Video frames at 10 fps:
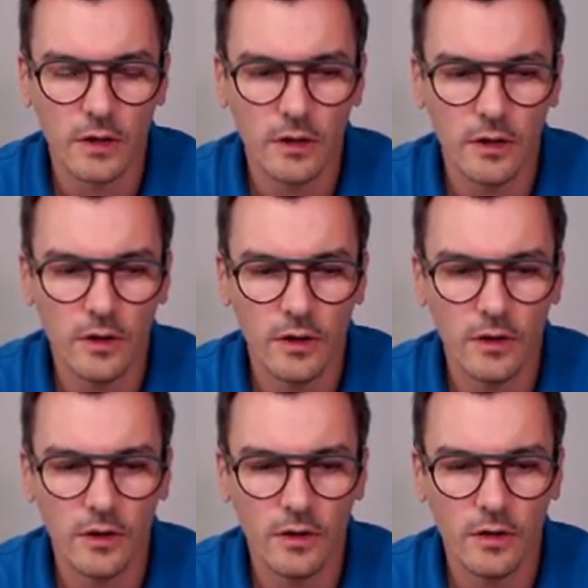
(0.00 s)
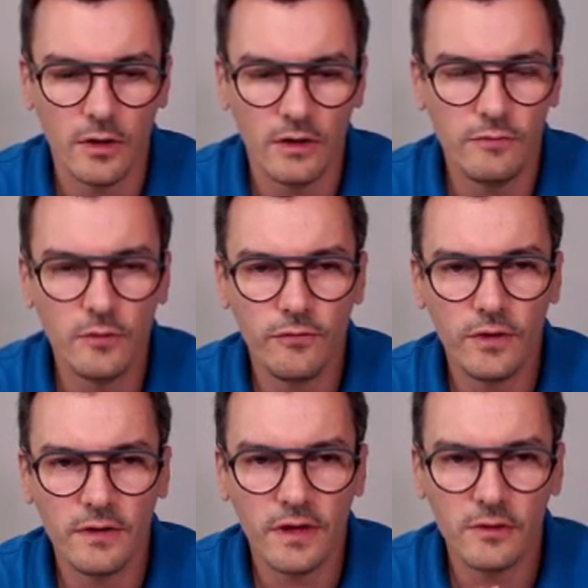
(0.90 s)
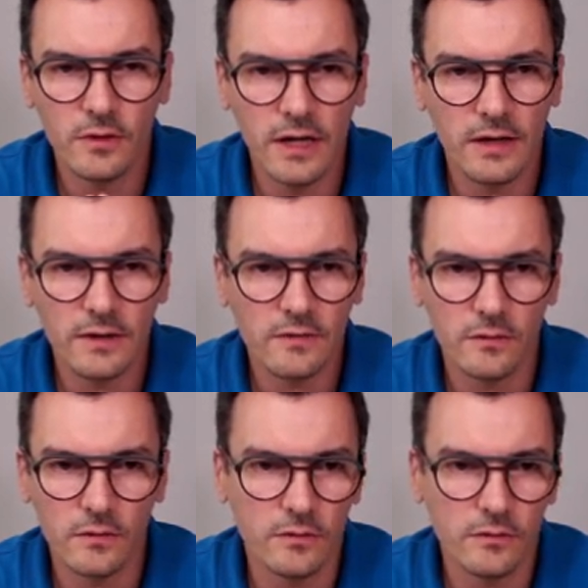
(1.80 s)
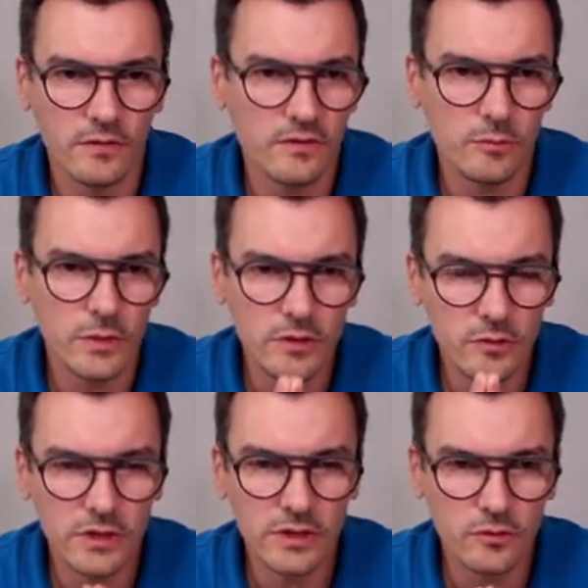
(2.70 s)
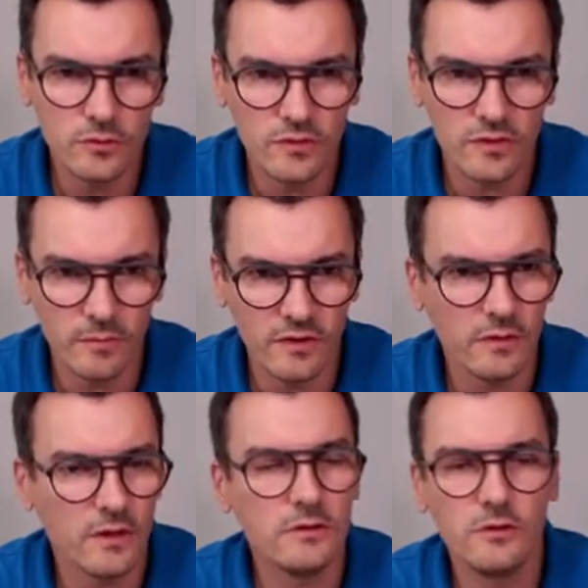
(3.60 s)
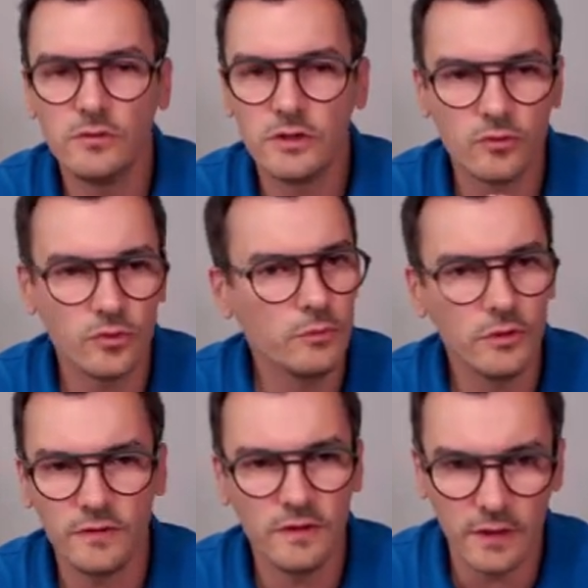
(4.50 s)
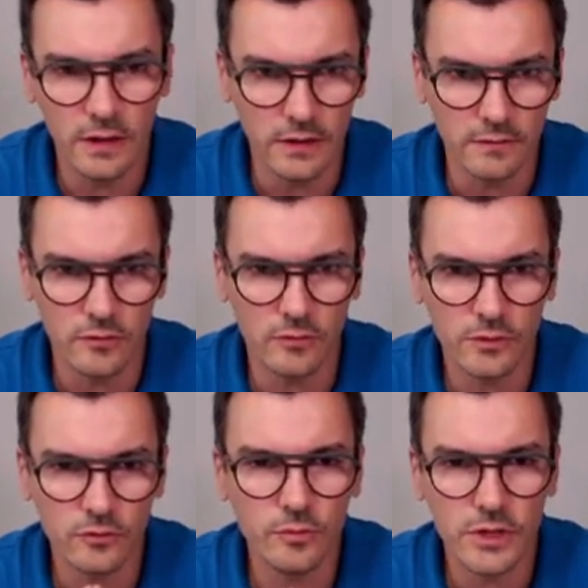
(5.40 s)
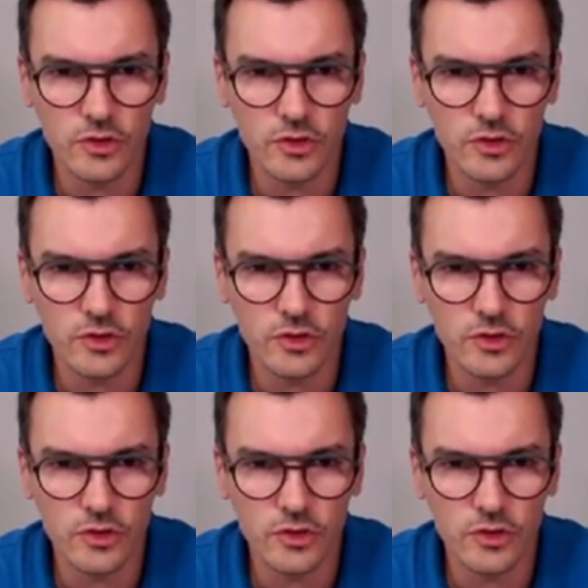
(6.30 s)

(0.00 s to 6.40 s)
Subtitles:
if you feel that an alert doesn't mean you need to do something, then you need to remove this alert. You want to make